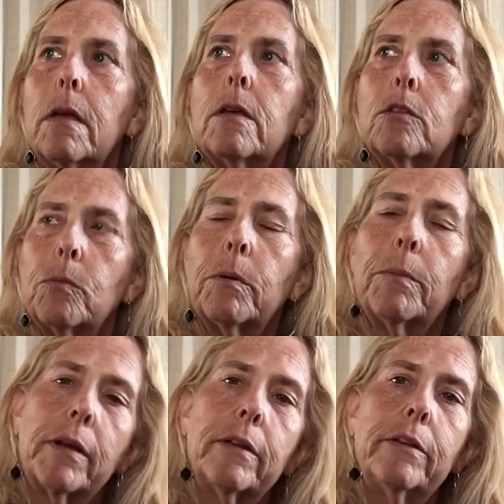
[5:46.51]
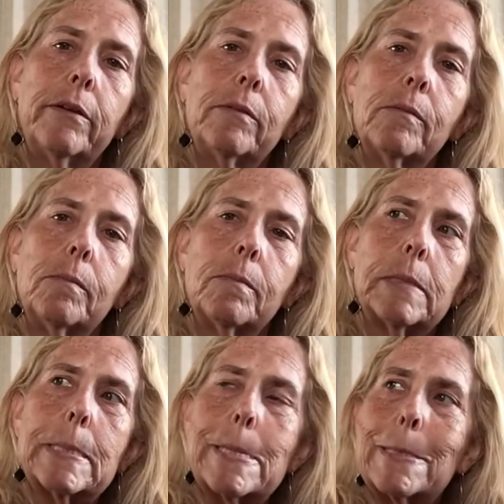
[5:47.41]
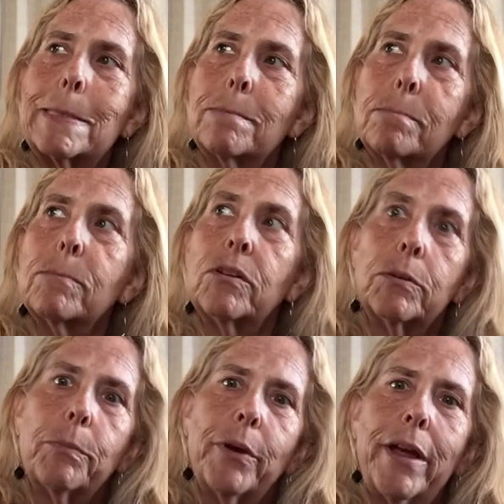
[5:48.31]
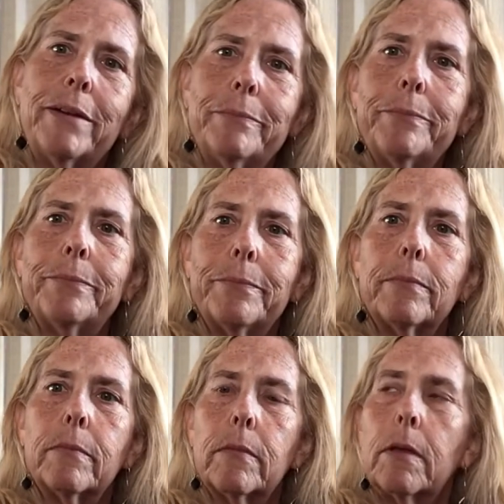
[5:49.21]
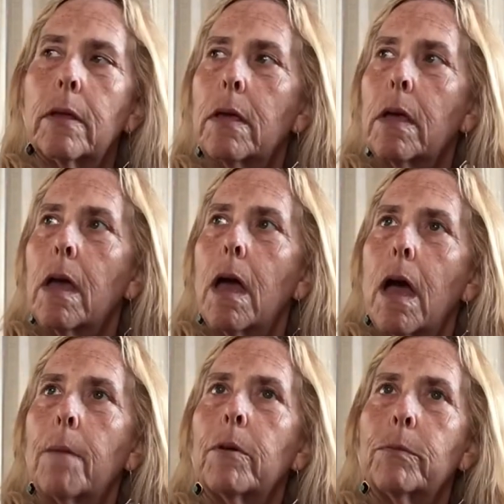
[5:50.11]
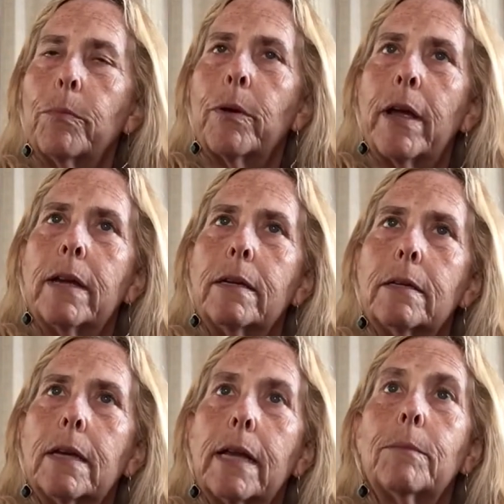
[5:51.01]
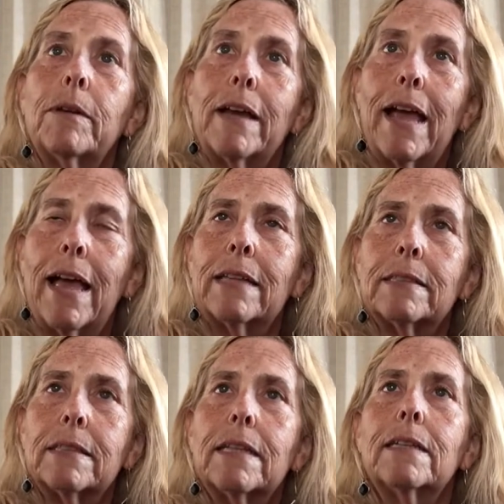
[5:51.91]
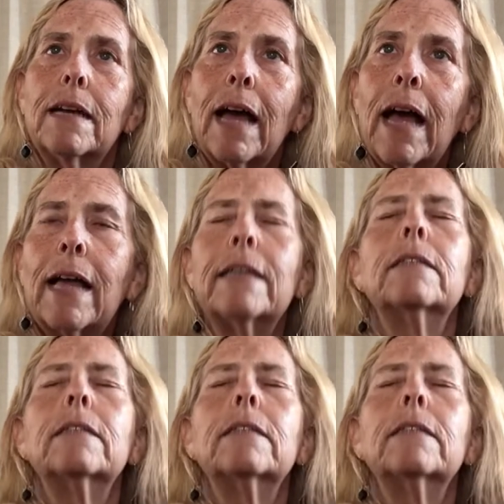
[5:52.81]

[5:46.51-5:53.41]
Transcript: So what am I going to do? I'm going to pray. I'm going to pray and I'm going to ask, God,